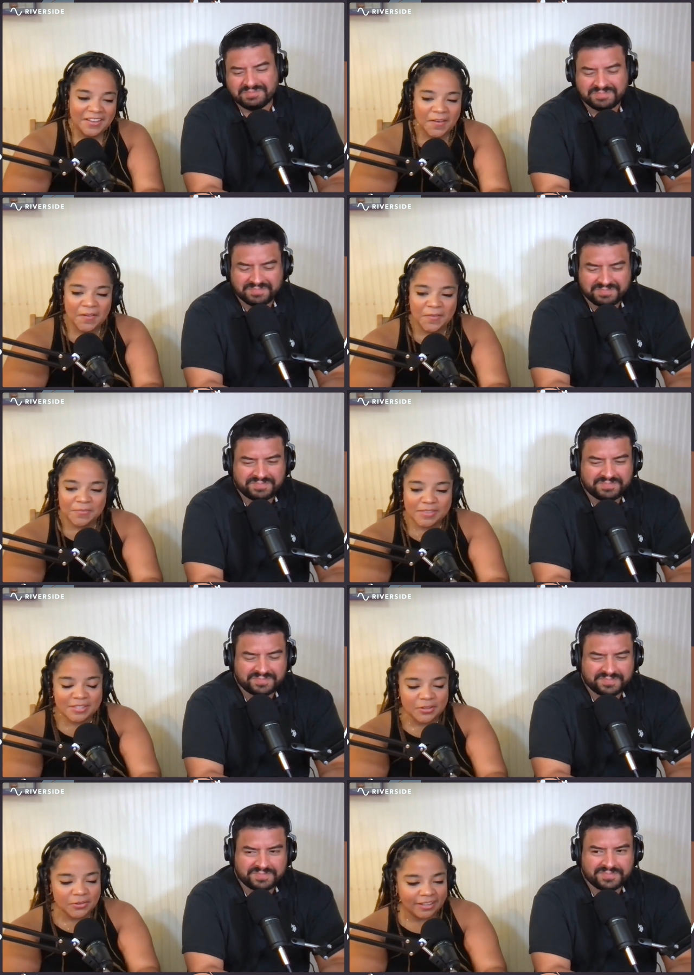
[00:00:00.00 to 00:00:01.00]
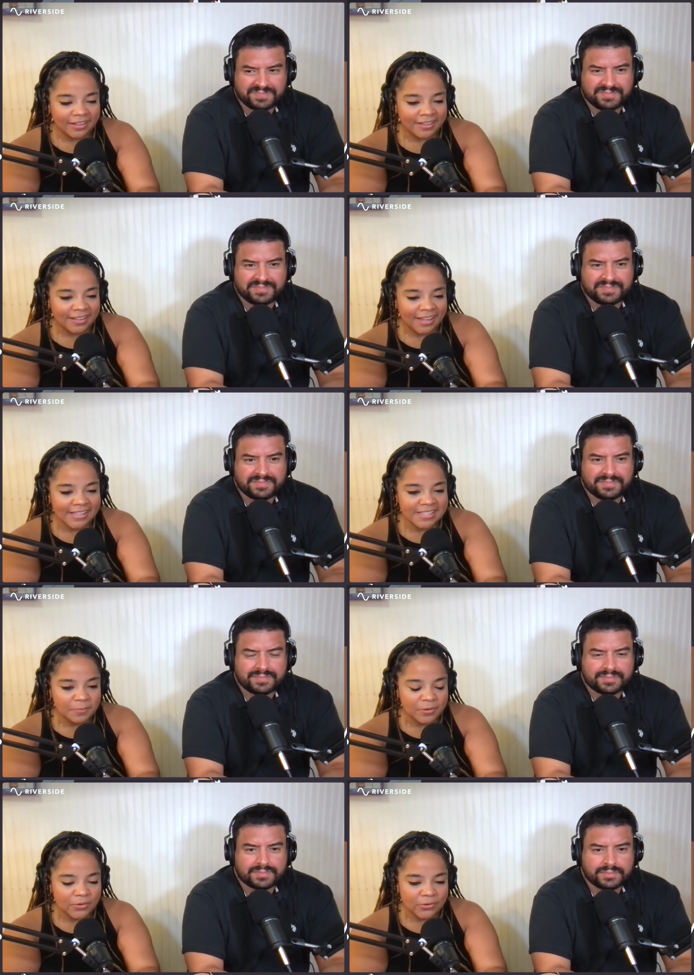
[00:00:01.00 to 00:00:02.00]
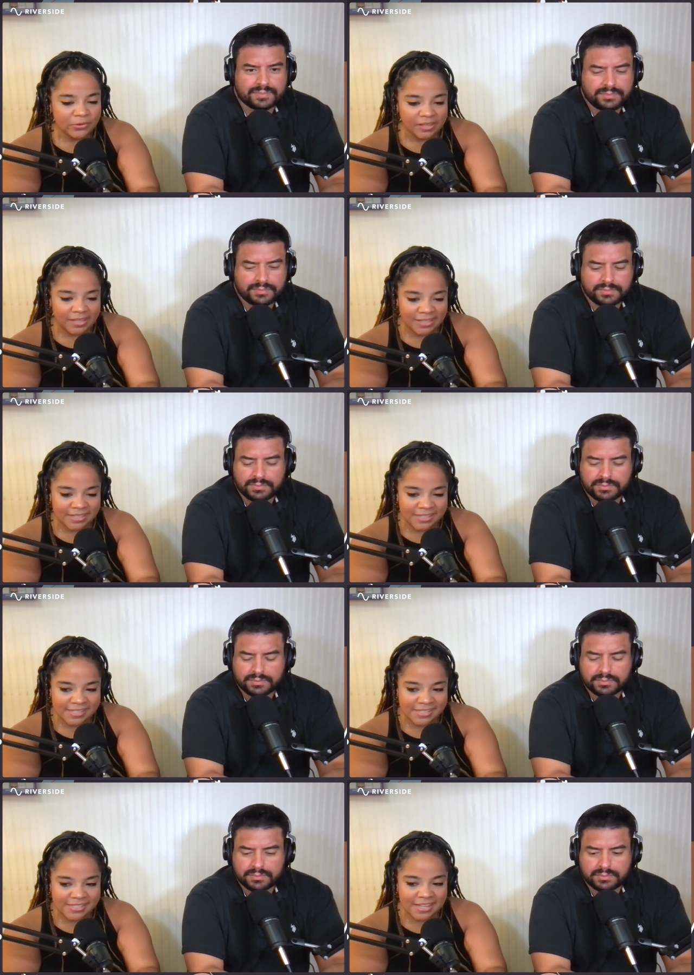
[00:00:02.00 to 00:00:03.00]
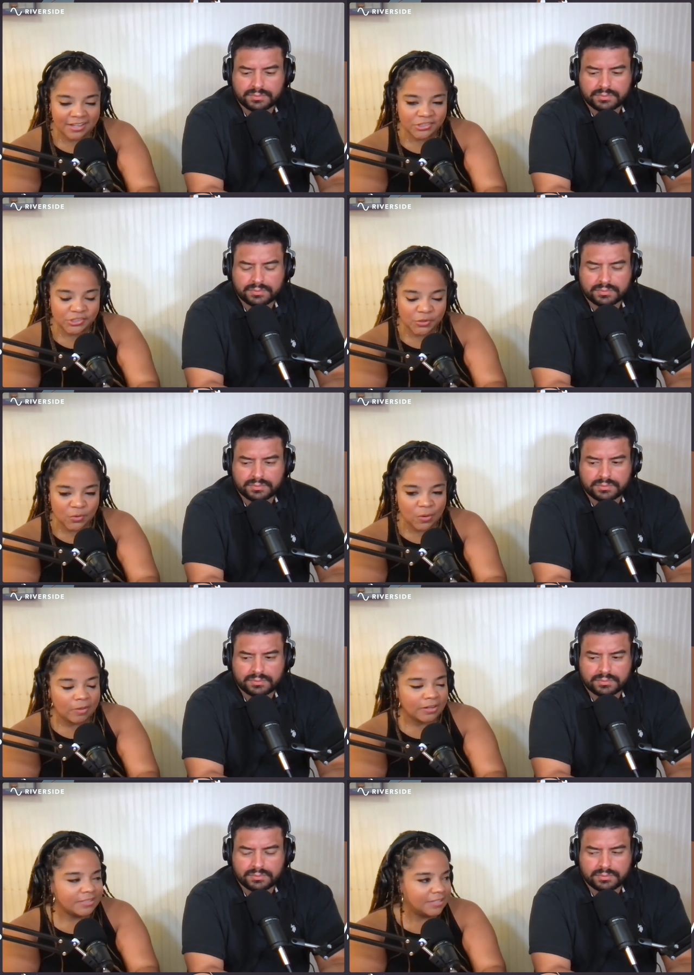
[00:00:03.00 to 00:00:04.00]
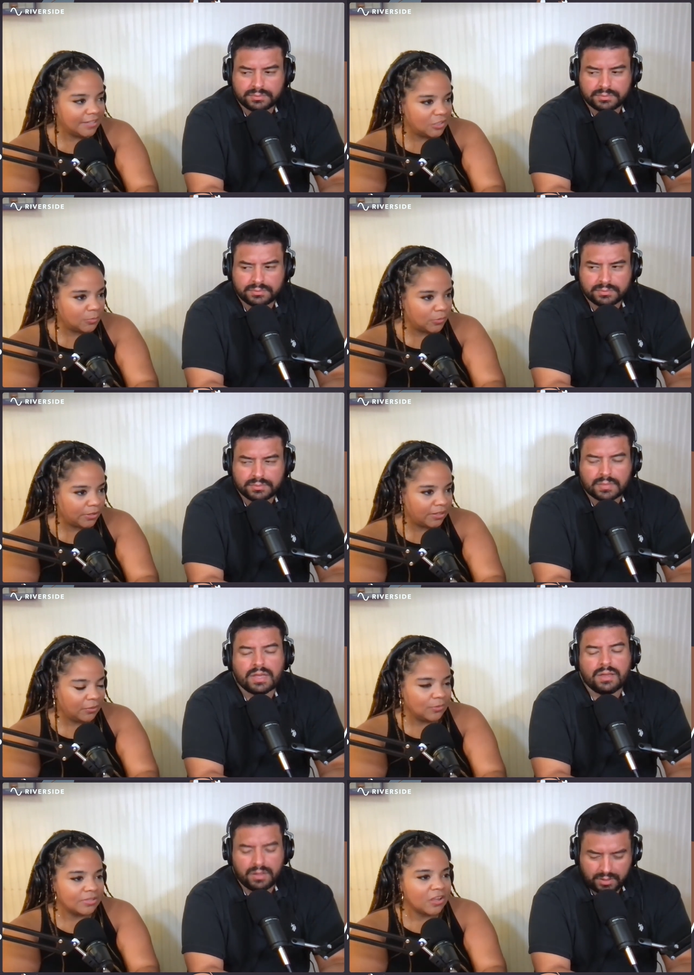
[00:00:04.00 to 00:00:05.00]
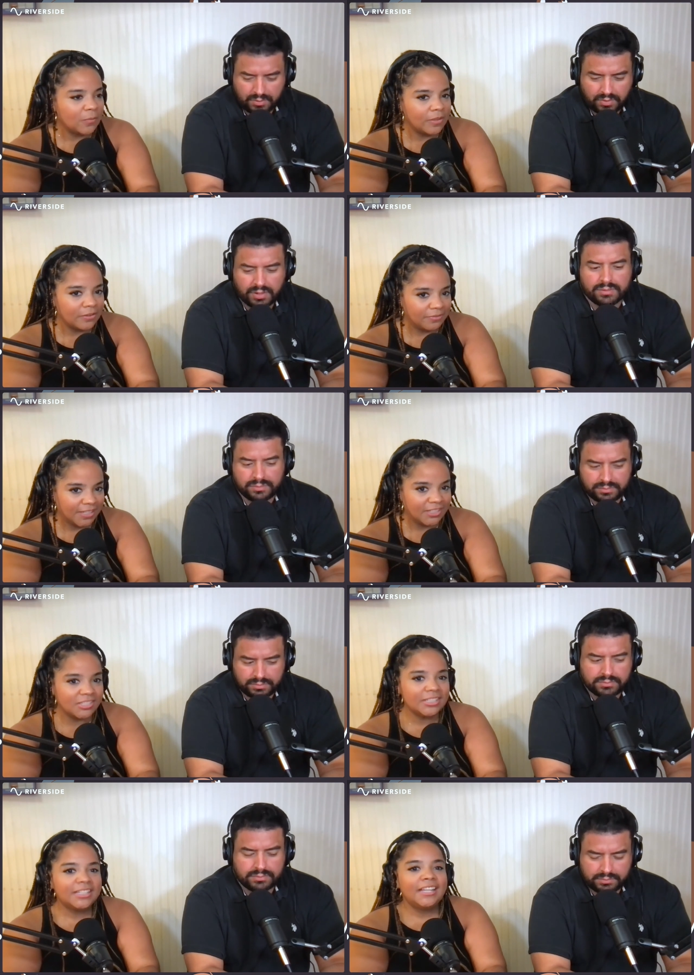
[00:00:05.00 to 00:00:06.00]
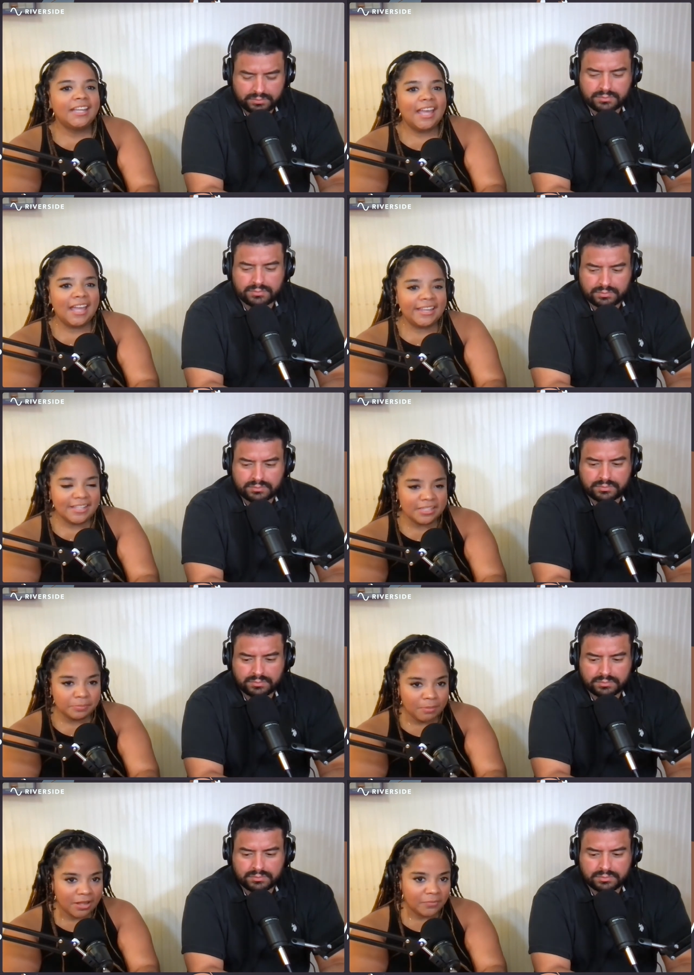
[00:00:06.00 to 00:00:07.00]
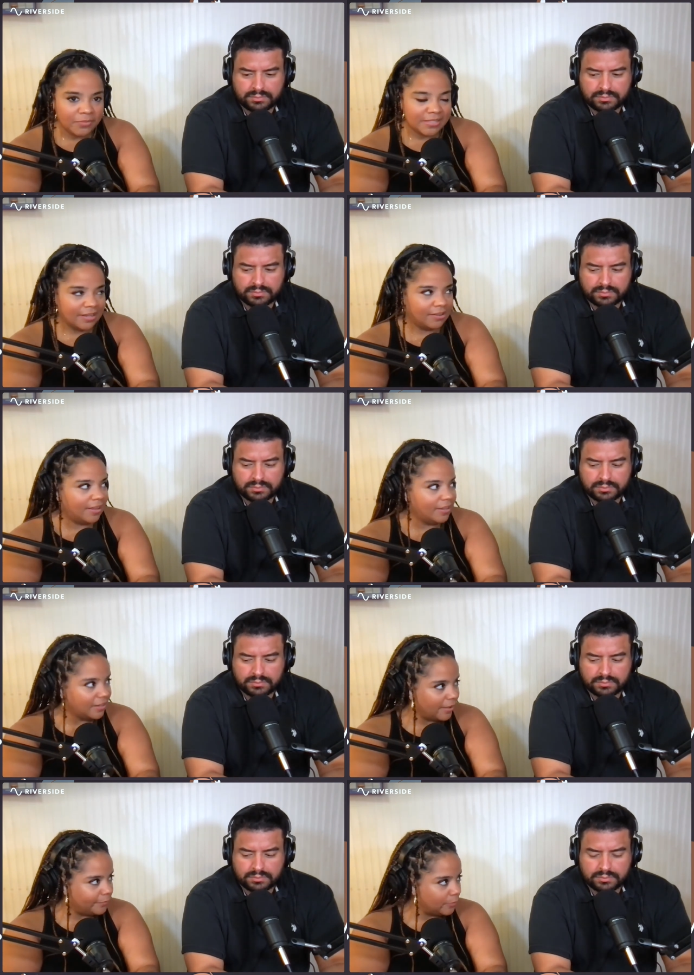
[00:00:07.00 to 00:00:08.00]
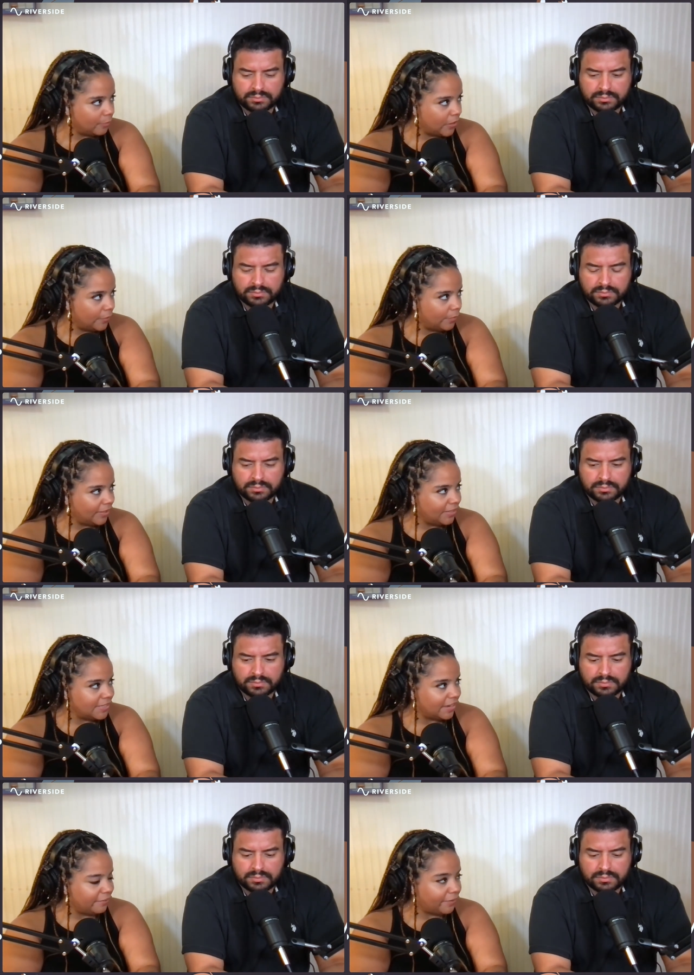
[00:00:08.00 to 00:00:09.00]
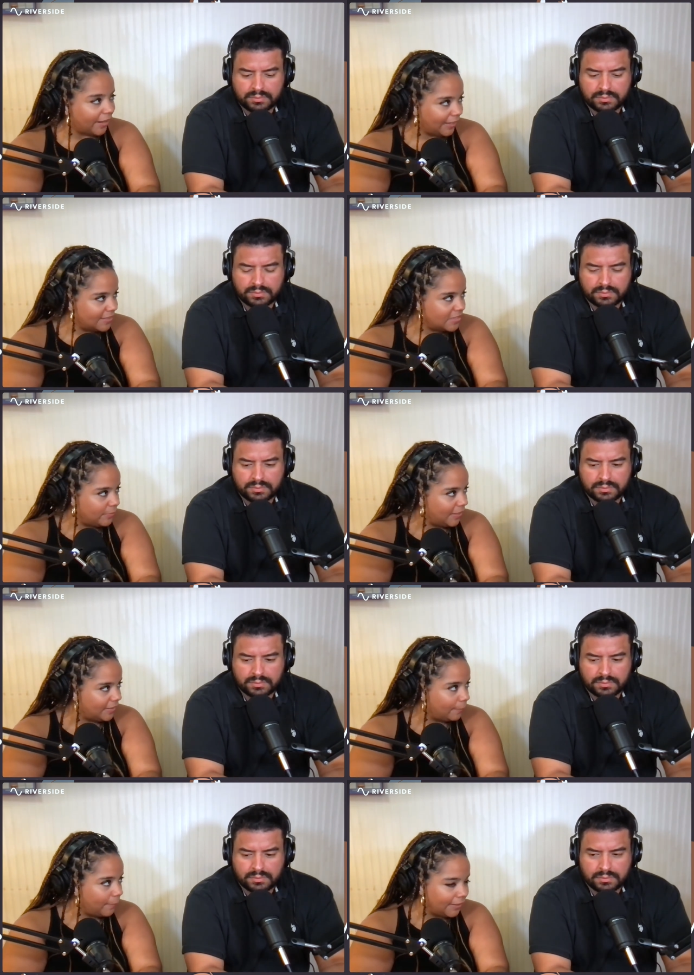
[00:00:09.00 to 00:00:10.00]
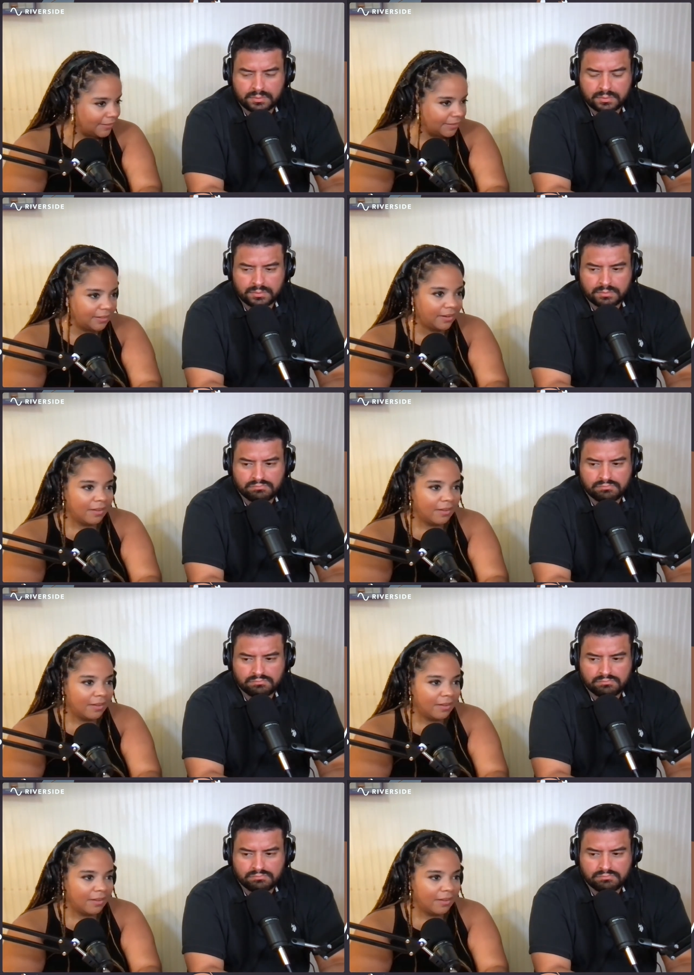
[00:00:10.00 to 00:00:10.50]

Speaker 1: Um, so uh, Atypical is a show about a teenage boy who is coming right. of age, and his mom is like a helicopter mom, but he's like fighting to be independent.